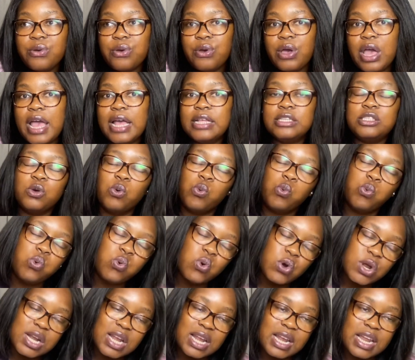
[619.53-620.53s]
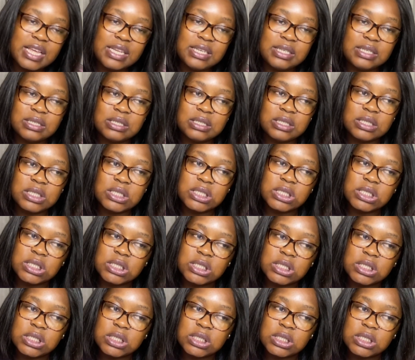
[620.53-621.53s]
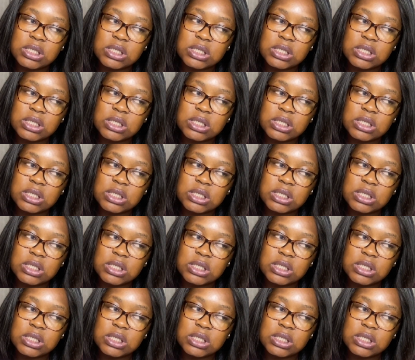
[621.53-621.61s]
it's Woodlands